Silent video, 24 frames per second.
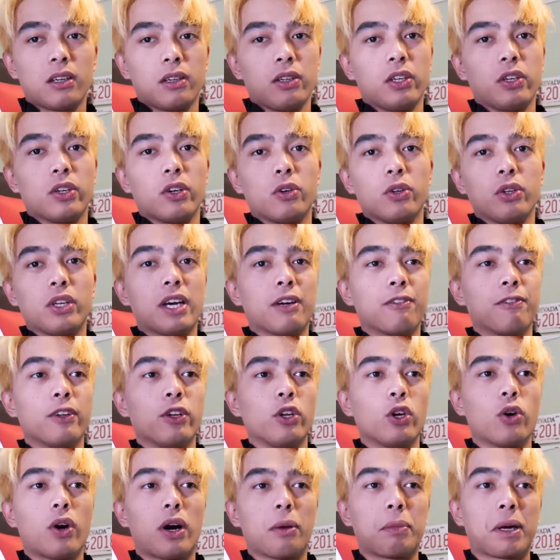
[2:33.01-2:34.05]
You know, you never
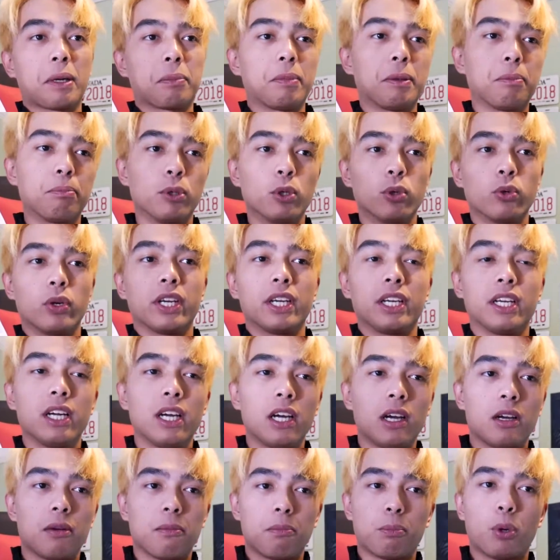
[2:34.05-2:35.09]
know. I might be pouring
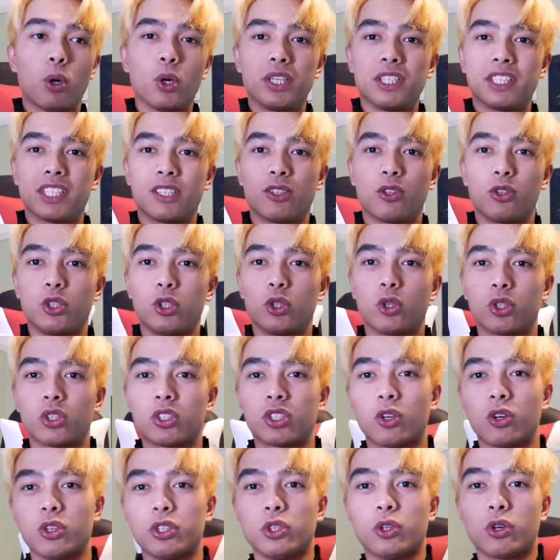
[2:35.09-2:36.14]
poison on your,
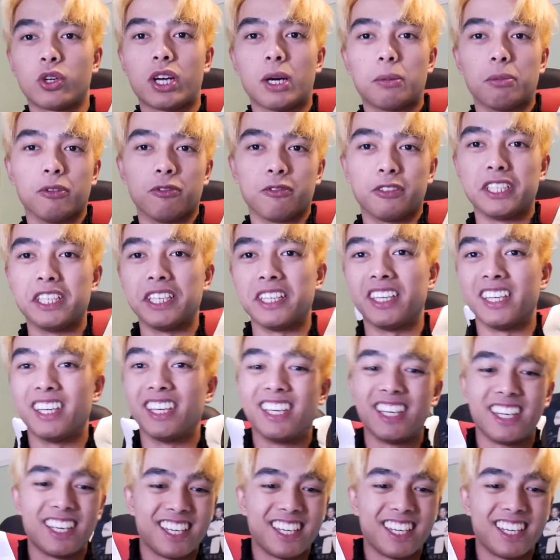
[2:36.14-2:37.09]
on your cup of tea.